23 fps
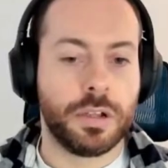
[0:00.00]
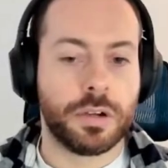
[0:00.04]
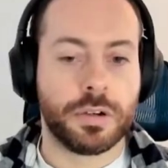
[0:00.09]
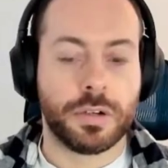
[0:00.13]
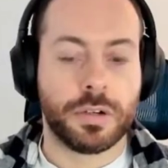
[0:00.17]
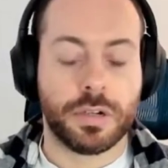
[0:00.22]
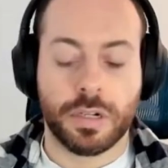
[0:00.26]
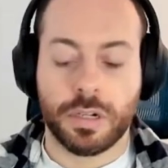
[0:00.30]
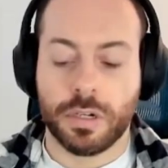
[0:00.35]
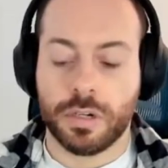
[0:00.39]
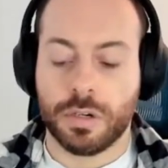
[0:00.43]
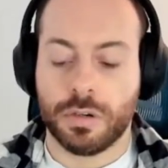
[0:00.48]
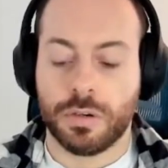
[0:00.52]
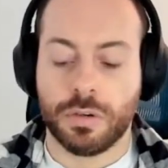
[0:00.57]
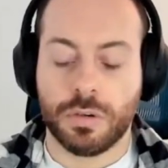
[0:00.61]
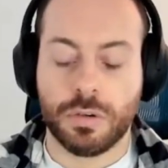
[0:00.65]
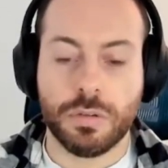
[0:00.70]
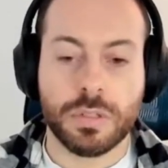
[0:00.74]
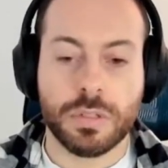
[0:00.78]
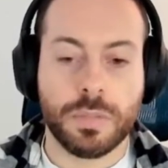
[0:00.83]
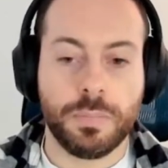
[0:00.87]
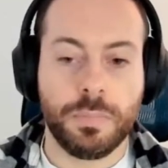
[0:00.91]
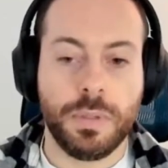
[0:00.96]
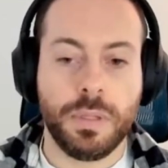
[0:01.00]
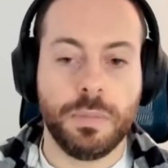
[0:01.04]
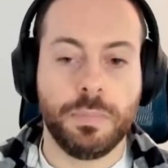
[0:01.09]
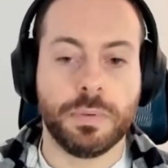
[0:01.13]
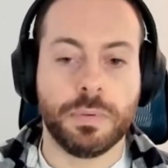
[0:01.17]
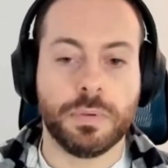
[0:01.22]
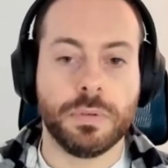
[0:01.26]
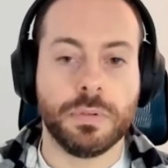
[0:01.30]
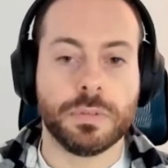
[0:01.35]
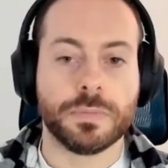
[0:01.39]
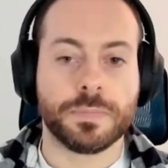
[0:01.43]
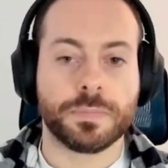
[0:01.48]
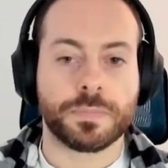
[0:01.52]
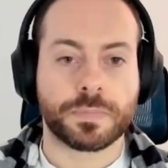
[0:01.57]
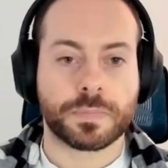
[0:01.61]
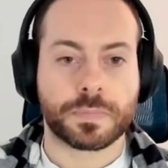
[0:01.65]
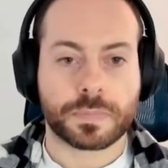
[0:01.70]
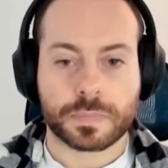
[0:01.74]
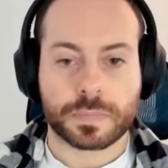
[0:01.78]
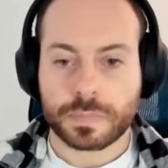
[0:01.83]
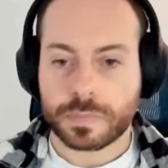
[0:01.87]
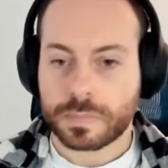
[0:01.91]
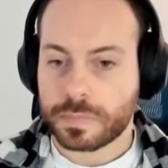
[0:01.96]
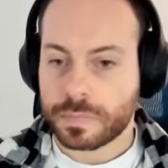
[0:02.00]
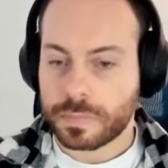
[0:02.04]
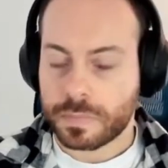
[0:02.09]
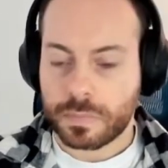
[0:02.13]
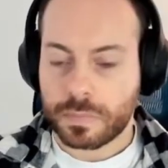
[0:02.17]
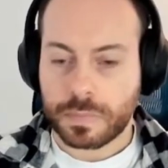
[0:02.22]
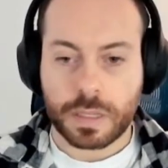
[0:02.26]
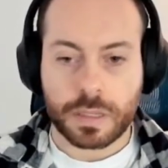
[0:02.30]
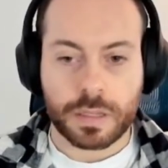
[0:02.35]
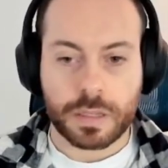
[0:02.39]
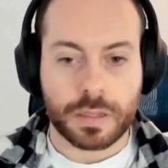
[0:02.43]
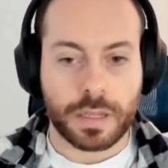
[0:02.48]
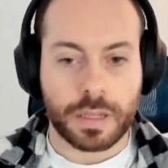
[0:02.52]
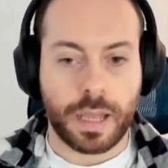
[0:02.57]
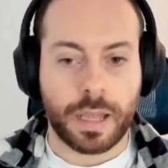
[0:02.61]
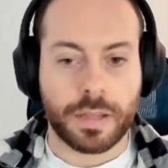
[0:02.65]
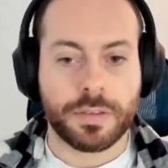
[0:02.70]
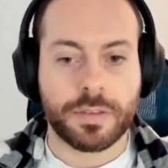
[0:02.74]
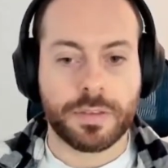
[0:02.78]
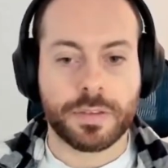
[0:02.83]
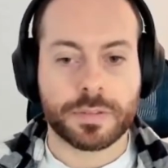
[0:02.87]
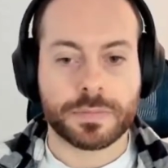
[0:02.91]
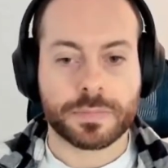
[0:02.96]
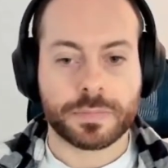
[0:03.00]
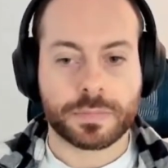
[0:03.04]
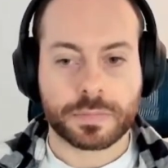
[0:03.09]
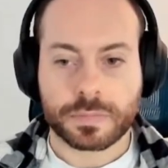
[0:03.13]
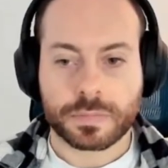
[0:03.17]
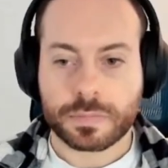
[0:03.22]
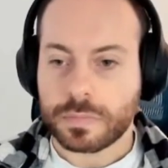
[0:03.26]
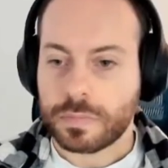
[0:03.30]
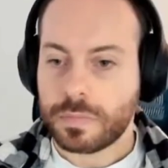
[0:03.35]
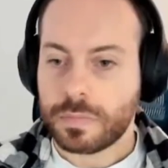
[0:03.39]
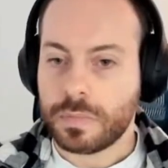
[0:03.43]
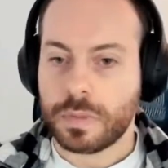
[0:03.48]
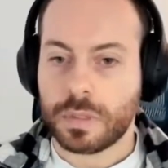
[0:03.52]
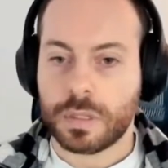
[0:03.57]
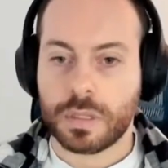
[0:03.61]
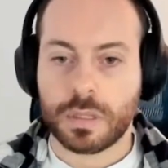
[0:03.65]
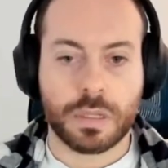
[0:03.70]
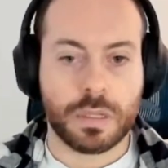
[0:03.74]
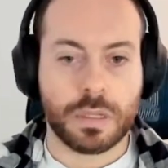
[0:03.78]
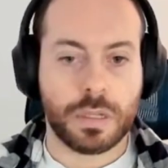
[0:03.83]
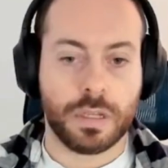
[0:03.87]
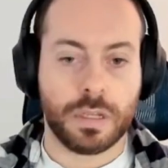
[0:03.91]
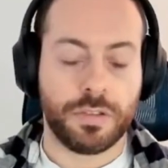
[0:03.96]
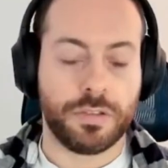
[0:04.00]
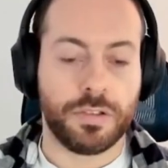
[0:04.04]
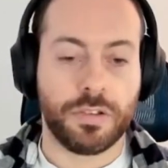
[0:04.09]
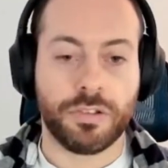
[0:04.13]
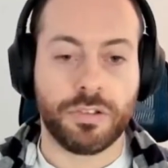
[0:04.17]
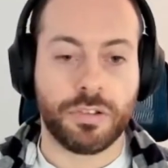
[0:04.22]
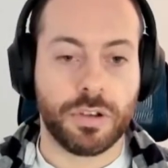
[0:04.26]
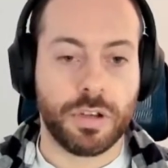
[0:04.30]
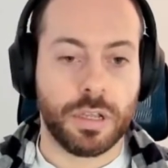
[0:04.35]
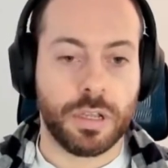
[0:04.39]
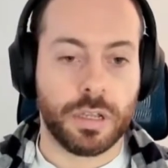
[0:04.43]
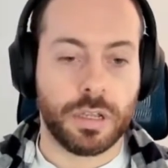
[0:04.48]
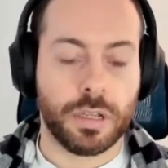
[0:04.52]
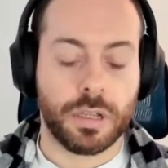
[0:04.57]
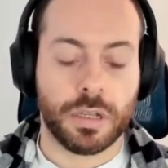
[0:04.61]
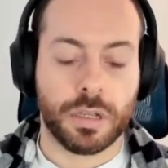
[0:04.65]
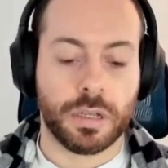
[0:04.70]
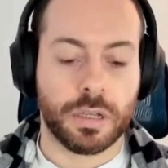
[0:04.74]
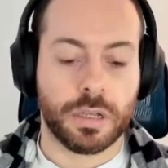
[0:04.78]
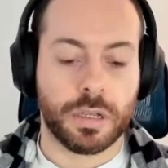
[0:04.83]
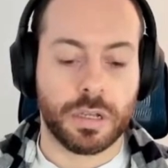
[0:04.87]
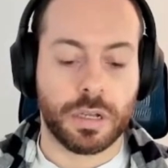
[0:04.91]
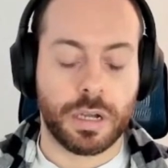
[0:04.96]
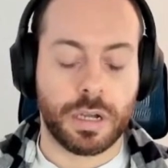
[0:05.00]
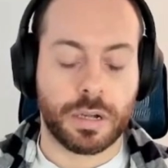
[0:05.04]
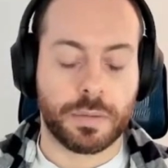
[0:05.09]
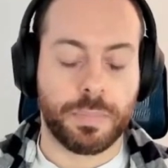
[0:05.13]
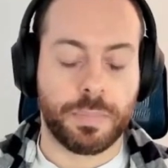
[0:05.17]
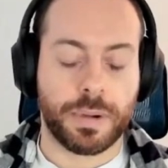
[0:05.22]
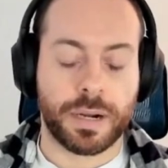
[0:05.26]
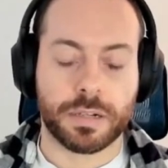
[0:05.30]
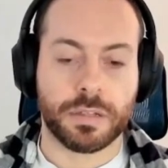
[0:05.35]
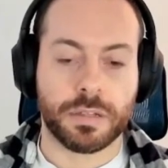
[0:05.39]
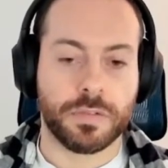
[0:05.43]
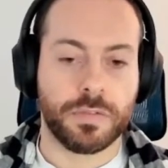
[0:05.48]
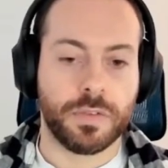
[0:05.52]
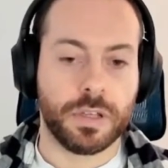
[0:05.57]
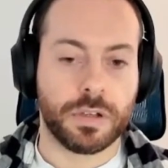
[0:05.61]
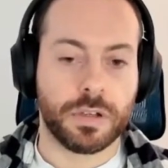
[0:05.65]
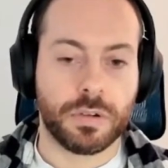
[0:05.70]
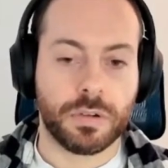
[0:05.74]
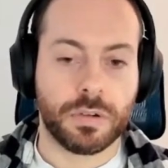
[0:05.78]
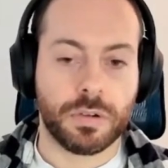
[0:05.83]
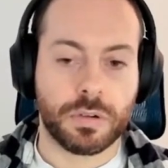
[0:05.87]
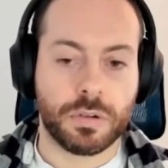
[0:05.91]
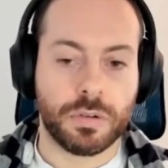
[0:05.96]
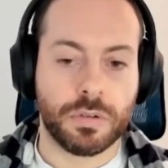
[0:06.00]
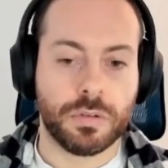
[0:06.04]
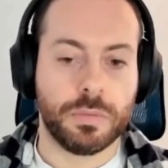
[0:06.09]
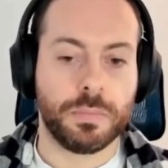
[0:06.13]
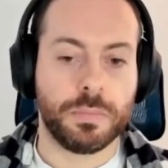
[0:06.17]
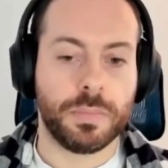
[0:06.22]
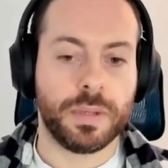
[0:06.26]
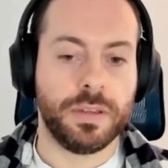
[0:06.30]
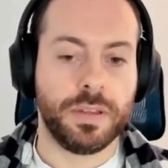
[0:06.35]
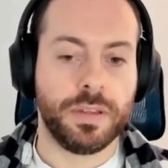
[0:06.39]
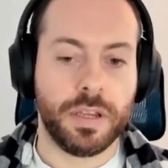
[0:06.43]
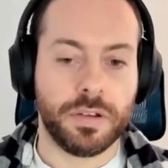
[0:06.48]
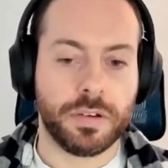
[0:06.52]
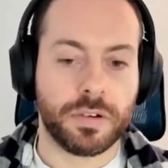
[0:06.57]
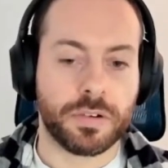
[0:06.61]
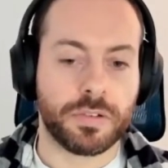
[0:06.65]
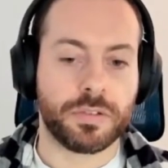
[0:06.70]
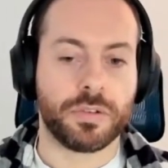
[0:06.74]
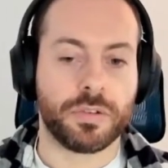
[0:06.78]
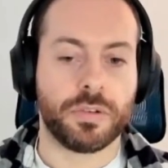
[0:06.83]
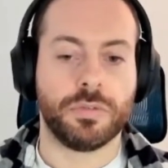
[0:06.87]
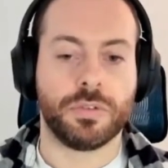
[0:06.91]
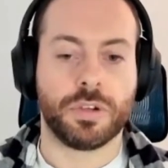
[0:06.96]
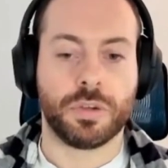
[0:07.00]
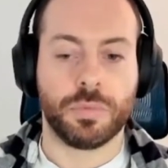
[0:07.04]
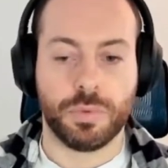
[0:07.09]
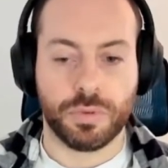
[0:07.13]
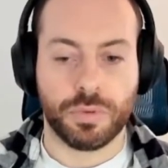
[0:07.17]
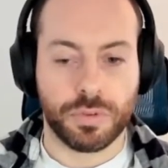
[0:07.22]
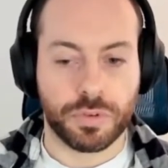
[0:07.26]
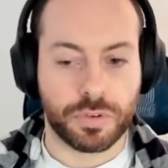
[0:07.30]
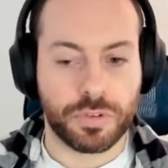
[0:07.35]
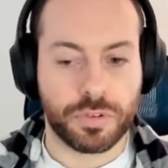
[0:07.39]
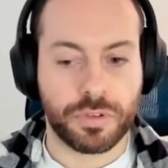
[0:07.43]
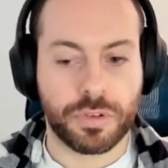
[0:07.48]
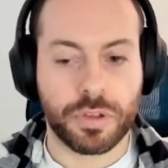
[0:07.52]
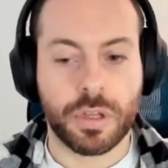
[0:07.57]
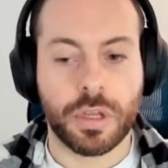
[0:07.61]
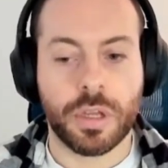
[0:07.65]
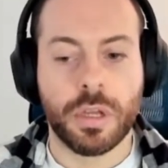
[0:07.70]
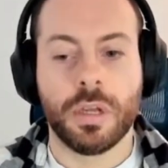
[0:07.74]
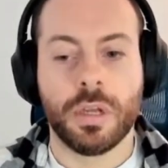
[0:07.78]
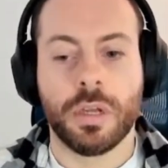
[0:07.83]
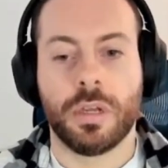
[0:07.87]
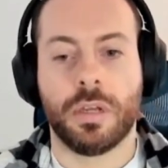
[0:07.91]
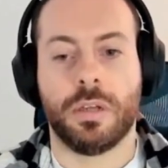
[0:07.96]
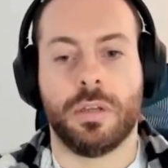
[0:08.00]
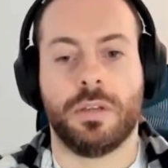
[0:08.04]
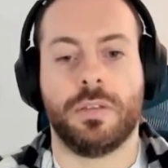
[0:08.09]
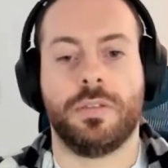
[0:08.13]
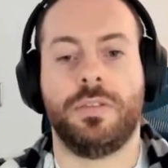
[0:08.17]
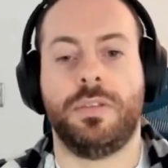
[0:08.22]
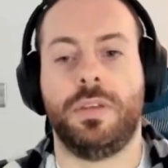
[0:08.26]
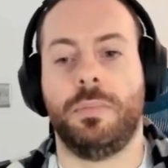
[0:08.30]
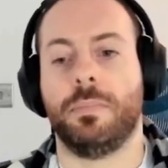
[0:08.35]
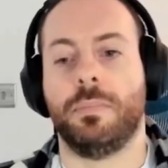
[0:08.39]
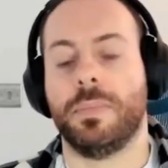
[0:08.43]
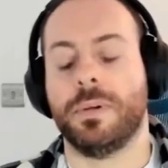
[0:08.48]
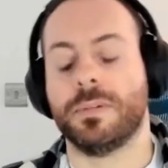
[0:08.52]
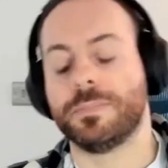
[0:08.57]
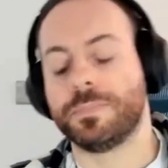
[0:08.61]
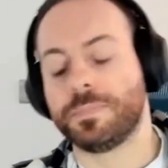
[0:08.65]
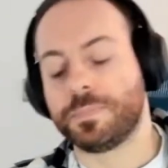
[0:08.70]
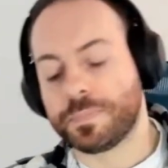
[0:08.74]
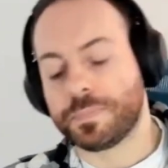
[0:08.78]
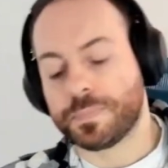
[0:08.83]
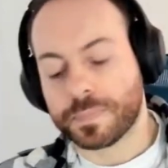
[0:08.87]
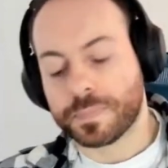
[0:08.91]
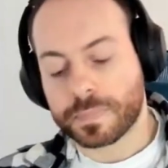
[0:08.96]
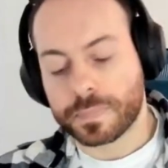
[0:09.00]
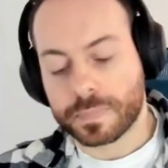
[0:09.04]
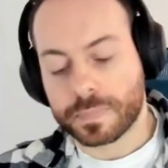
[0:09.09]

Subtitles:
Here, all the people that essentially are part of the maintainers contributors team.